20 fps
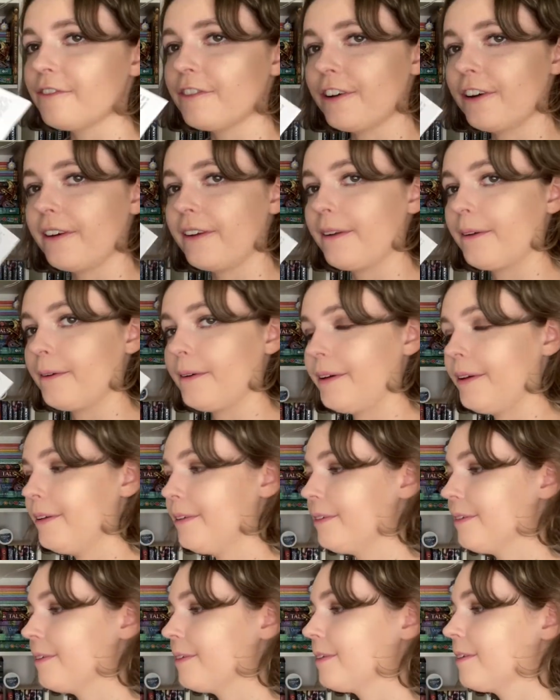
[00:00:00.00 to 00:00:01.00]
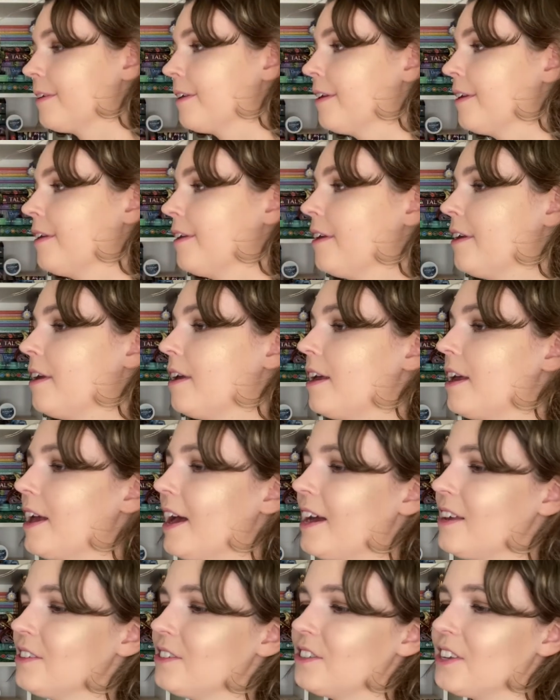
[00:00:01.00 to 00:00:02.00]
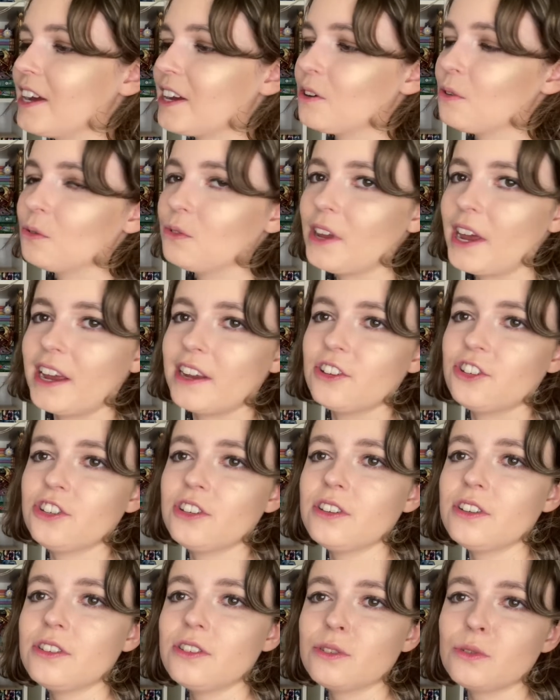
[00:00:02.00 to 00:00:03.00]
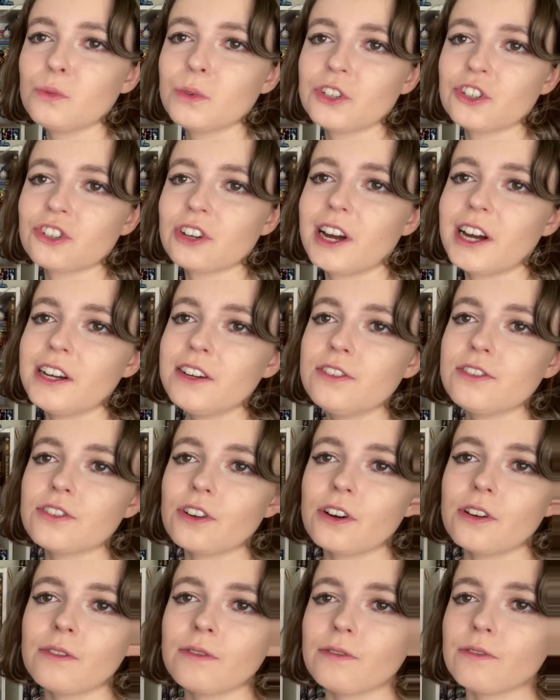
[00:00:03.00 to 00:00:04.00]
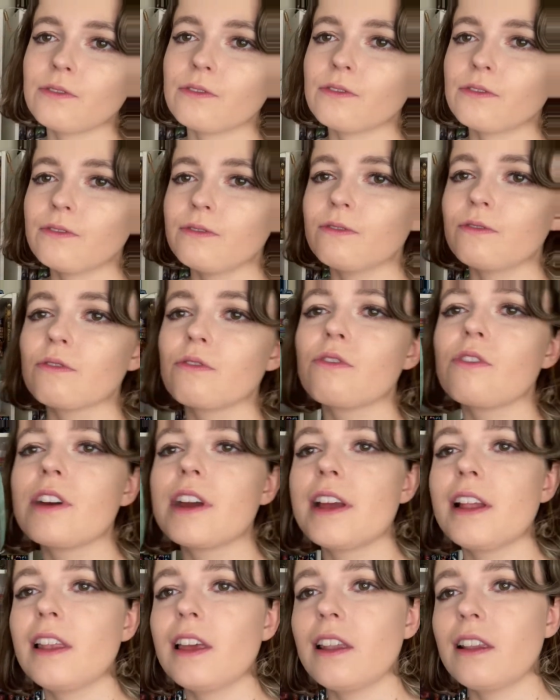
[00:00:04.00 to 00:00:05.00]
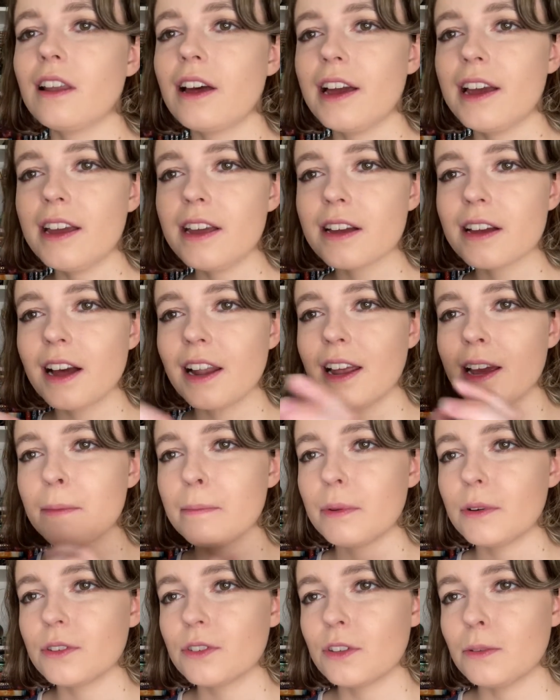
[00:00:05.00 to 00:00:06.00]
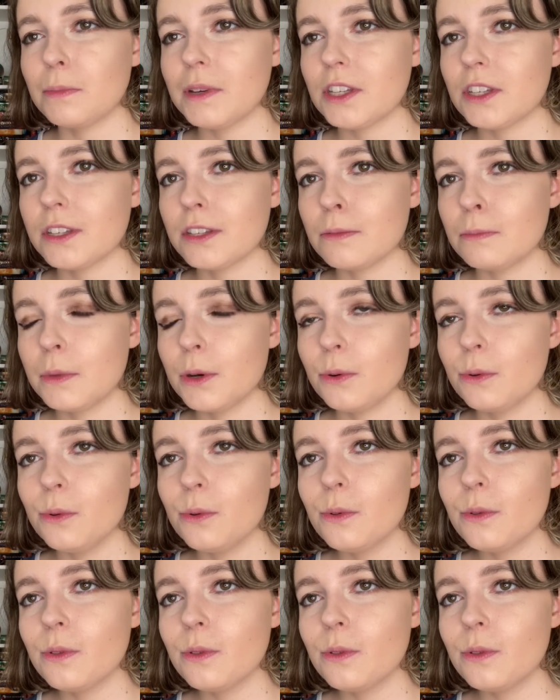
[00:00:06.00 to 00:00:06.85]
Very nice. It has deckled edges, which I don't really like. I like books to be smooth.